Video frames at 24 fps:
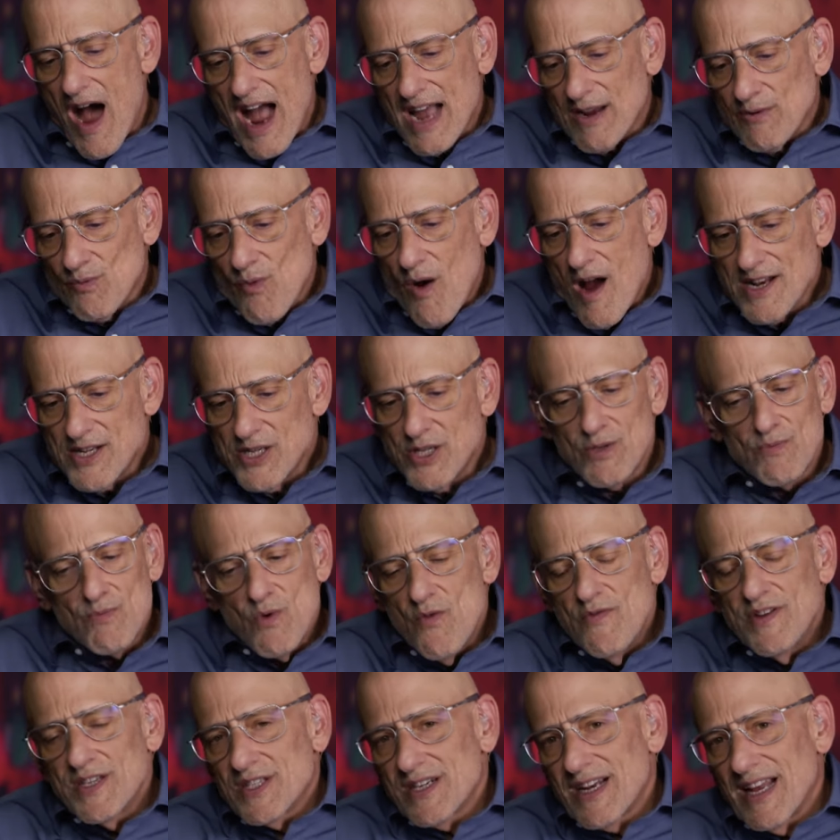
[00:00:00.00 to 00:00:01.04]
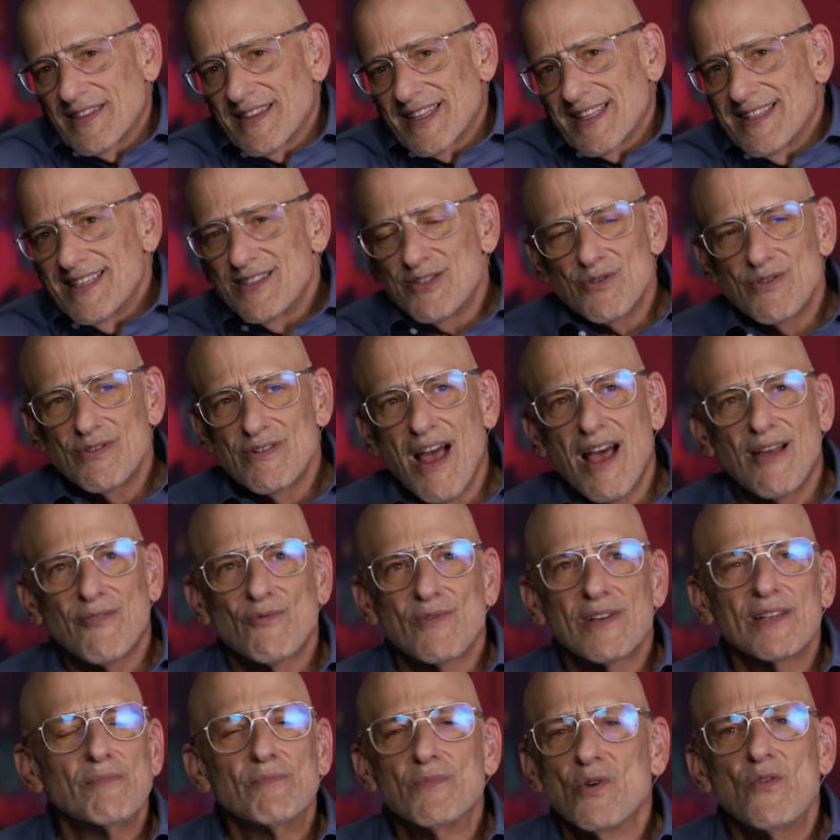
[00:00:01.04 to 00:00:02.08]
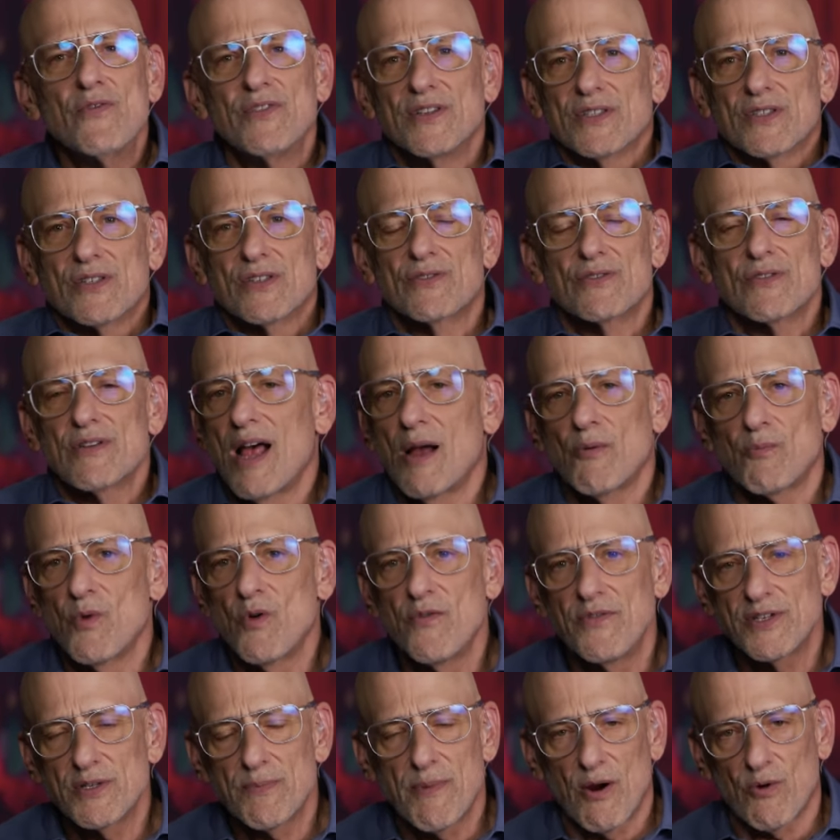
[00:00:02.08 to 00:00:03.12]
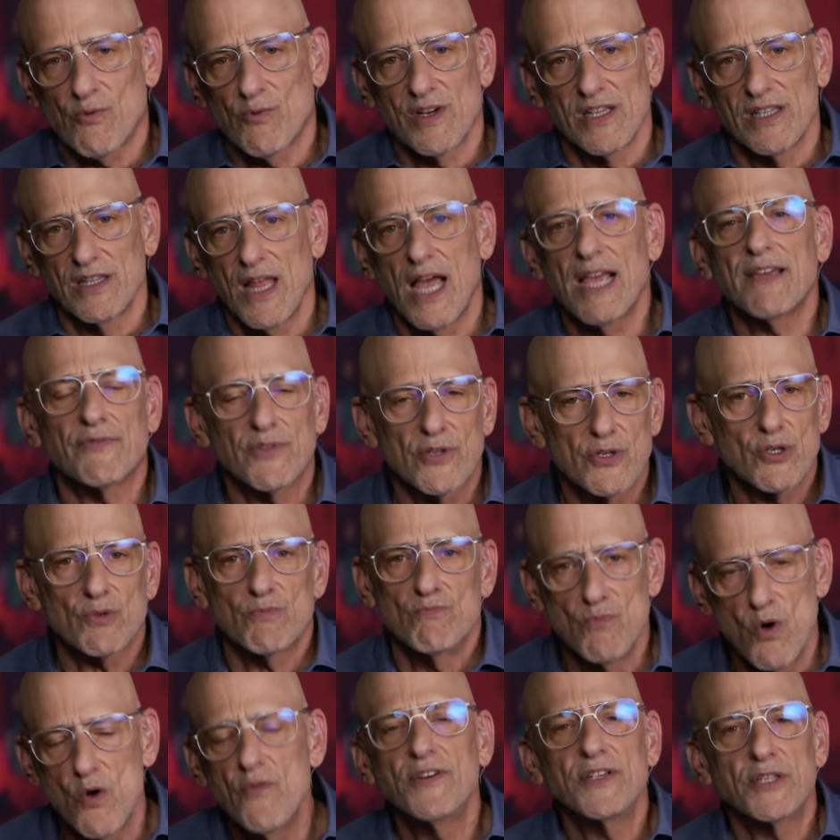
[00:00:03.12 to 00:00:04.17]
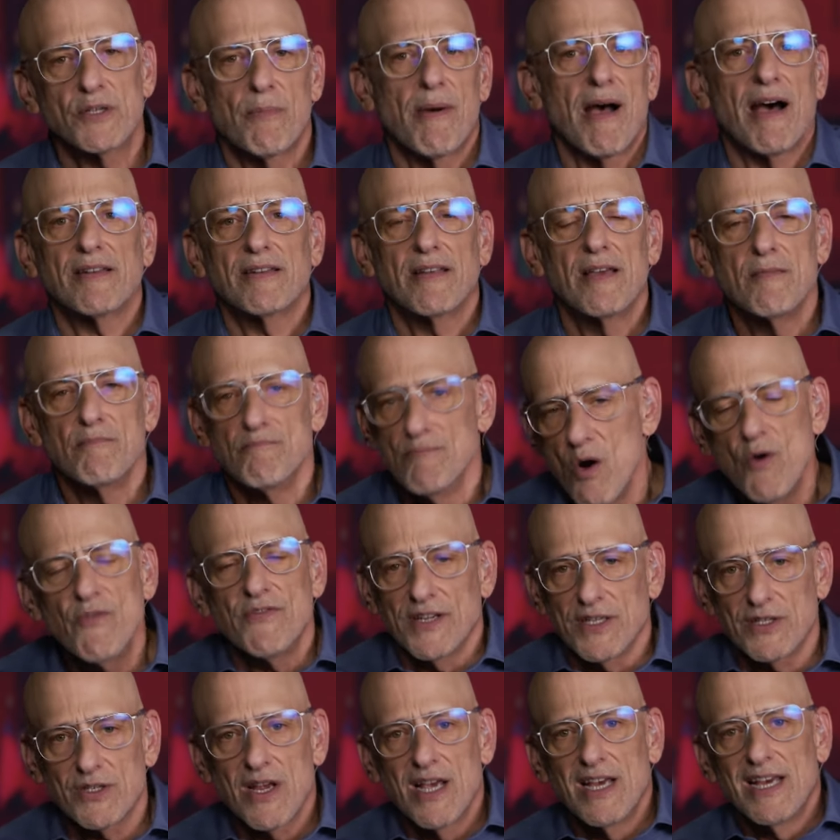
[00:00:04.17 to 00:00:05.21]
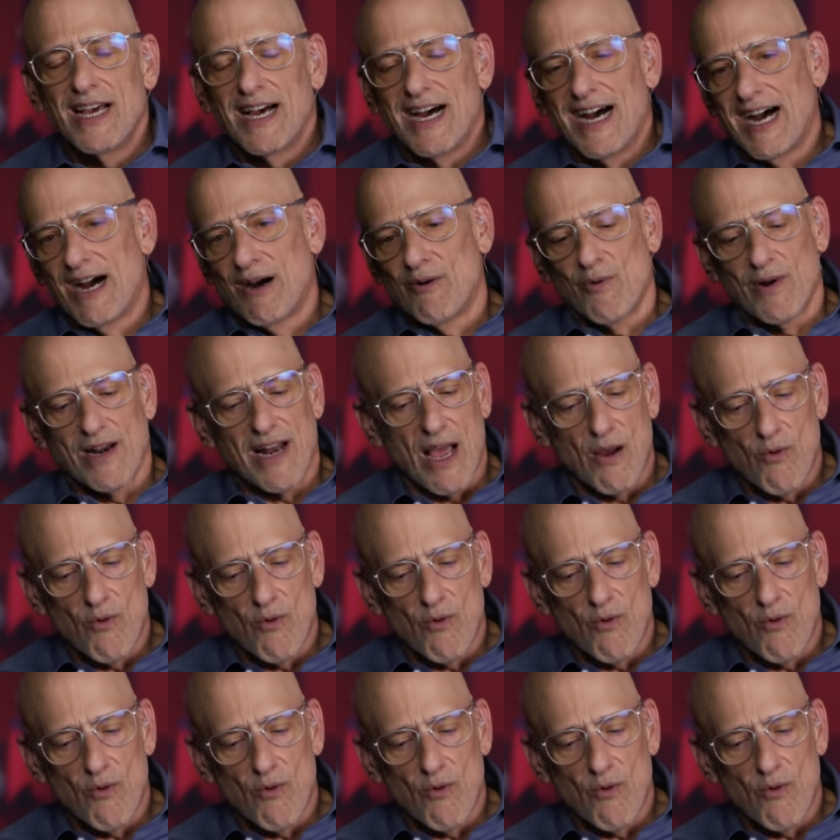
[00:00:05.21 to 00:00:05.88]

I watch his movies and I think these are not real movies. These are not movies about real life. They're just movies about movies. When